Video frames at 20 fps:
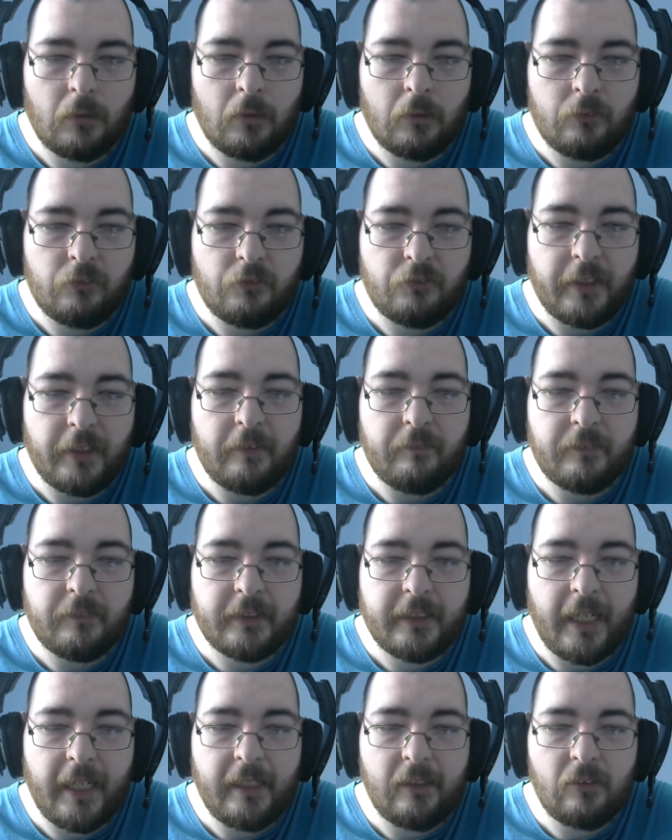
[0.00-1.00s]
State of
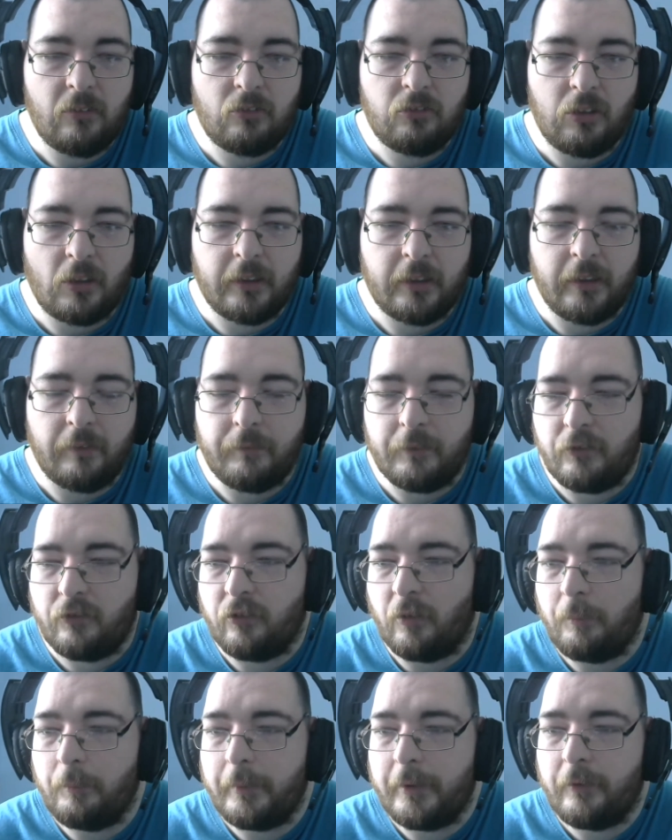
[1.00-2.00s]
Decay looks like another
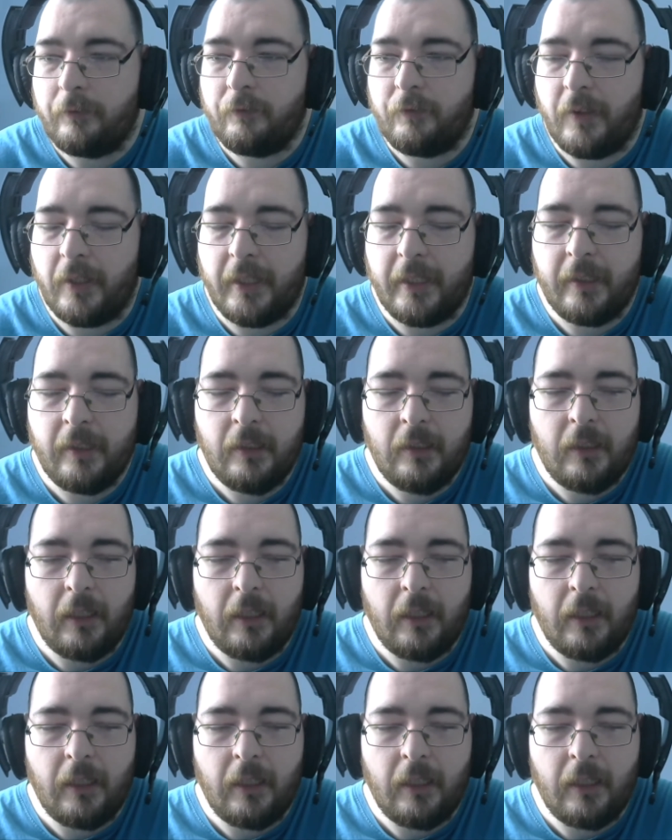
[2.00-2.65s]
zombie affair,